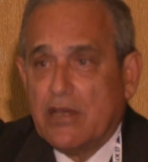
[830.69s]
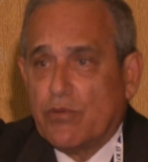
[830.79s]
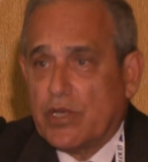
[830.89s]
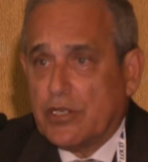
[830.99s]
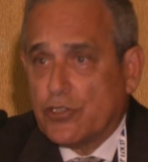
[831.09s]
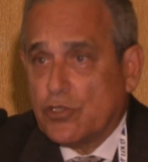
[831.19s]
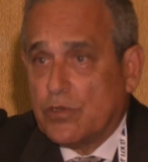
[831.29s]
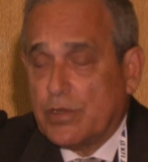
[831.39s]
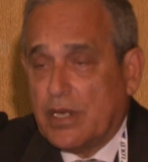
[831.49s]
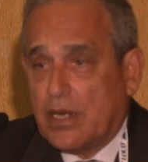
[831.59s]
We
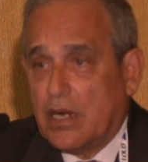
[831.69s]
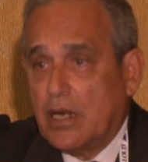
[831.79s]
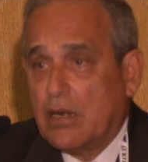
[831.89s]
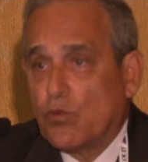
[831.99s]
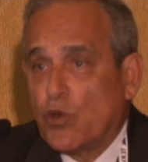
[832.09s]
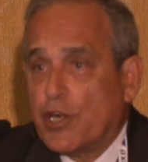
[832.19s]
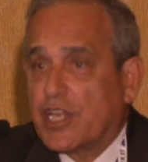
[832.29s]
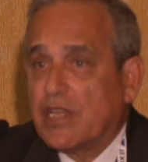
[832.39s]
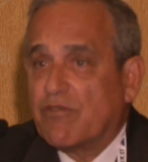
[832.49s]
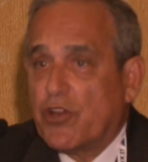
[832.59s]
also are
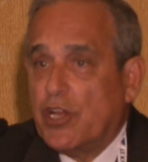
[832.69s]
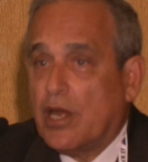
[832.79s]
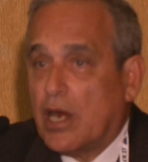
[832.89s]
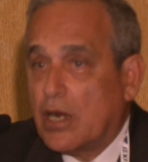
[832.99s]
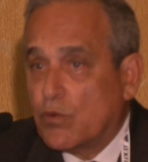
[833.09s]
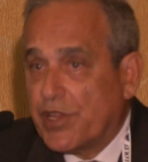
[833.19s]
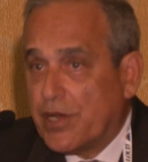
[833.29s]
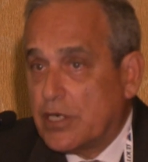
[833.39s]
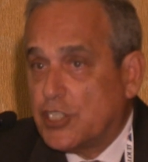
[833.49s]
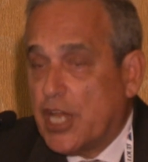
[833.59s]
working very hard with
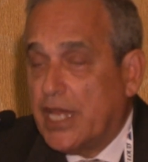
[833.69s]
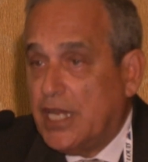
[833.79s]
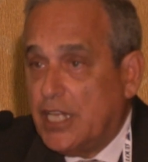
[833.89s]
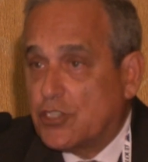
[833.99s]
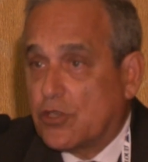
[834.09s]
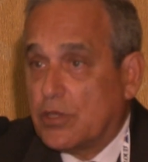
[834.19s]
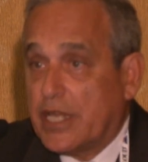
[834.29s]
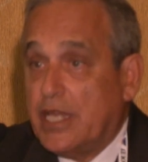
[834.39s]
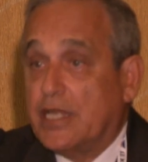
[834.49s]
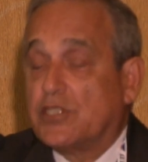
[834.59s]
our Chinese
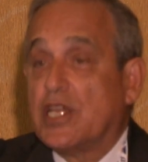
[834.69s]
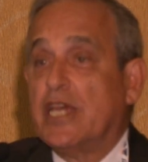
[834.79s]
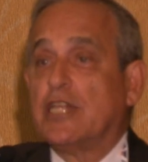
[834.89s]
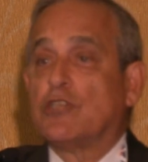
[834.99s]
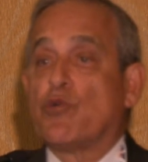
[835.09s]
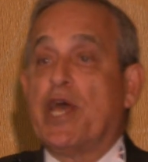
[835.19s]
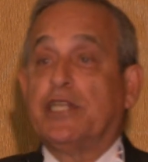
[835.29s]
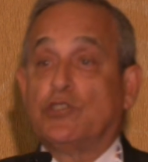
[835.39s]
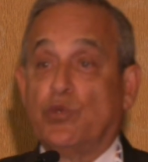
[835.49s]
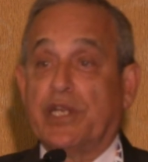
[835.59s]
colleagues,
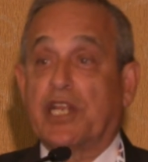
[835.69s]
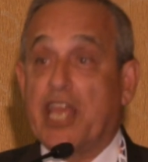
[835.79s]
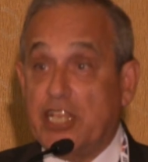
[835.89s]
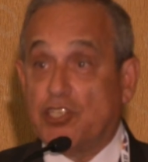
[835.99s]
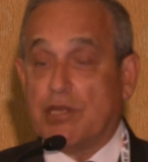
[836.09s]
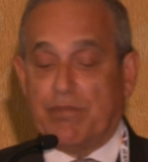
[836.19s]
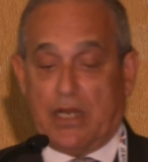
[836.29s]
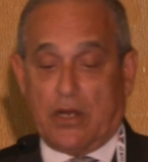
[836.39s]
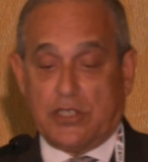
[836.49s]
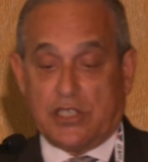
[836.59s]
trying to engage them in
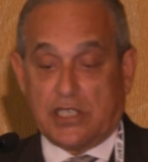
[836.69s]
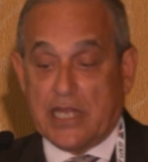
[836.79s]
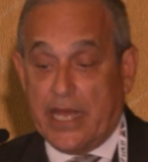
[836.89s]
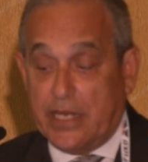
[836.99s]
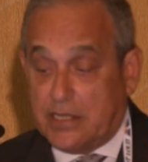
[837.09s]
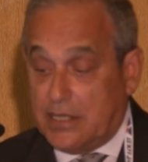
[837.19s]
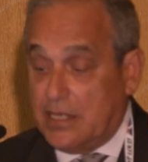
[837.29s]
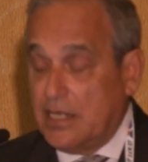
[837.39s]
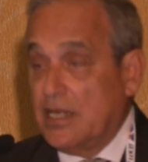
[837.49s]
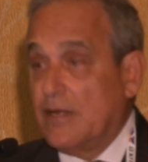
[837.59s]
our
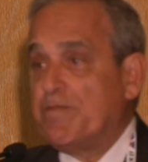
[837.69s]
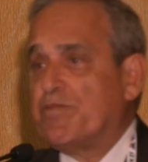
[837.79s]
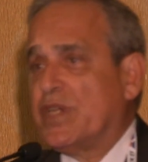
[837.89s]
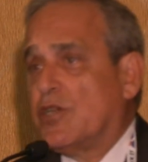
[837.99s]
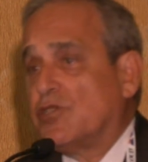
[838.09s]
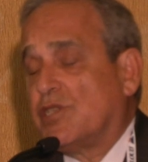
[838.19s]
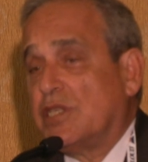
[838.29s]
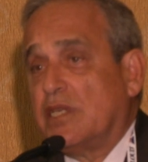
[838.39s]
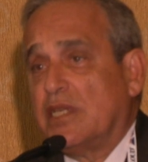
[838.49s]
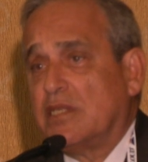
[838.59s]
society, because
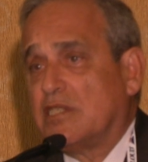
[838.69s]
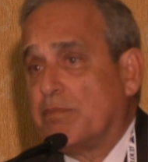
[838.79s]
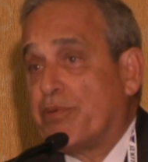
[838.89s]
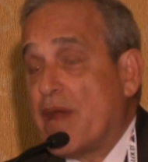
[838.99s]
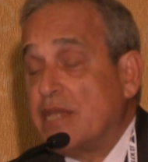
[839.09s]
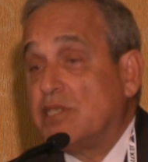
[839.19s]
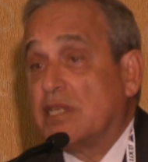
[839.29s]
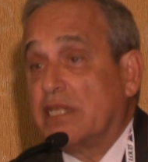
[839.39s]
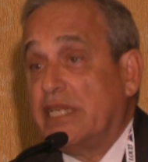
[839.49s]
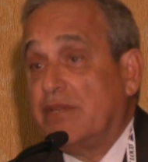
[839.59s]

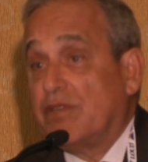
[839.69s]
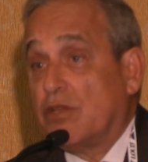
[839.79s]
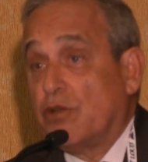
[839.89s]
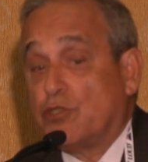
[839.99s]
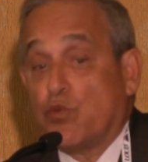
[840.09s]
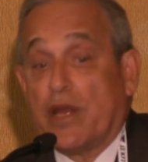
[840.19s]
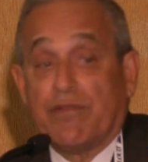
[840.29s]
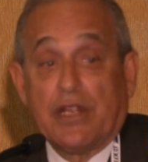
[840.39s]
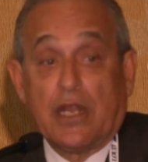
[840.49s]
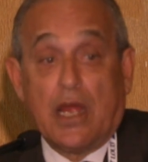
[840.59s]
surprisingly, even though it's one of
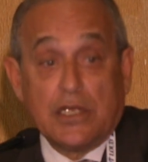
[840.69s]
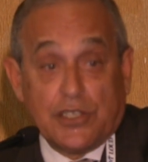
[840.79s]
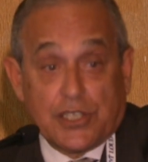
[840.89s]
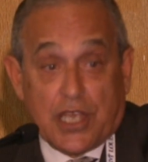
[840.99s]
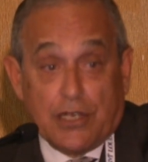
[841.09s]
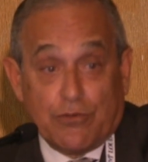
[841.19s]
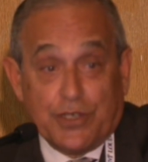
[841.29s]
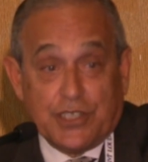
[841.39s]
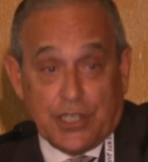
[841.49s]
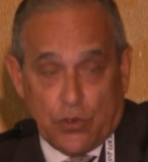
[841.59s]
the largest
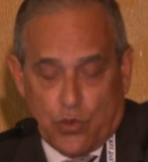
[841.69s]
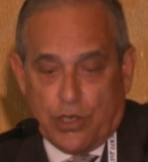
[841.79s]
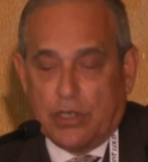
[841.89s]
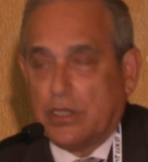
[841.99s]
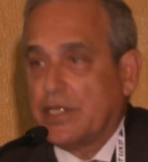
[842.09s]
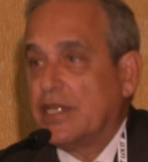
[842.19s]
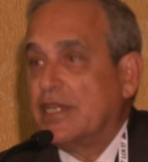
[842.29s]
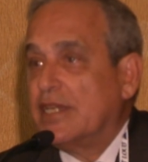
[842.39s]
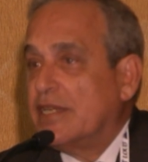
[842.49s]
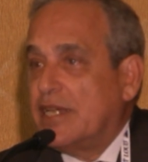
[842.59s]
countries in the world,
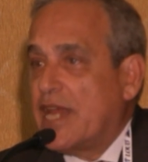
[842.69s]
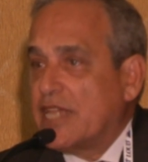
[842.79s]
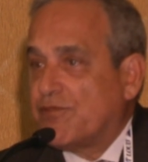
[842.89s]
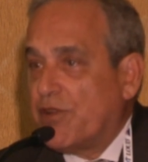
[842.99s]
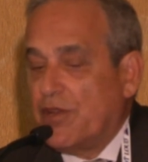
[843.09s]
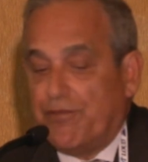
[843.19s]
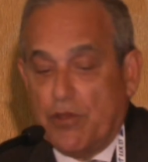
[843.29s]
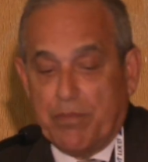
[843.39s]
it has very few